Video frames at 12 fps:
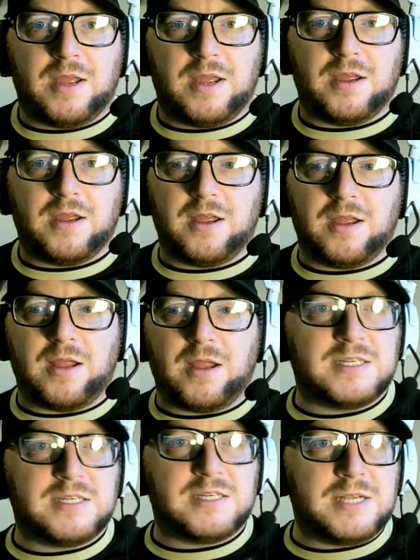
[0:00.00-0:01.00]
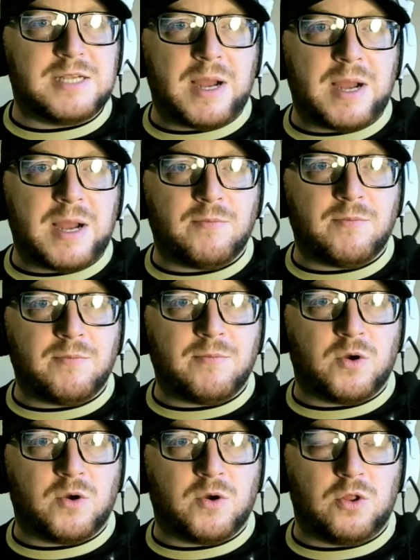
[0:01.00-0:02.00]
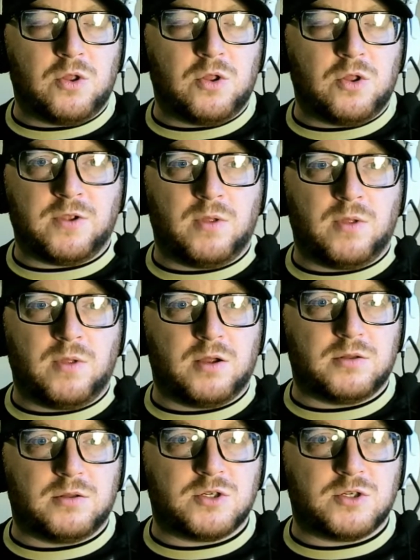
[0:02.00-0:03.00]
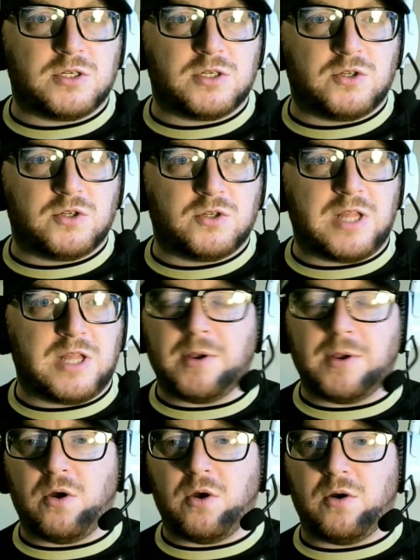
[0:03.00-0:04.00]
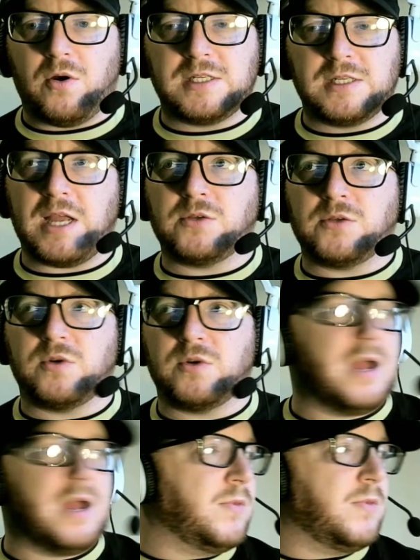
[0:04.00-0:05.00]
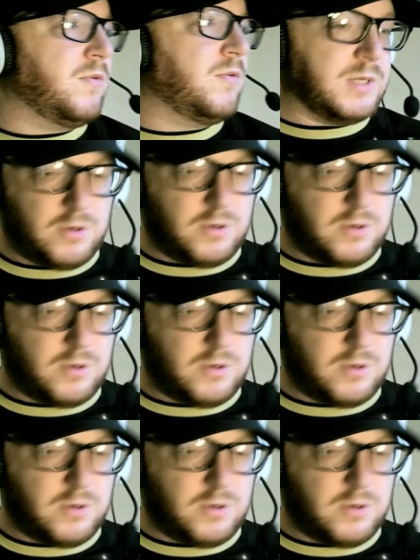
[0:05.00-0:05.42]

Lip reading: Is my camera going slow for you lot? Just let me know. Is the actual camera going slow?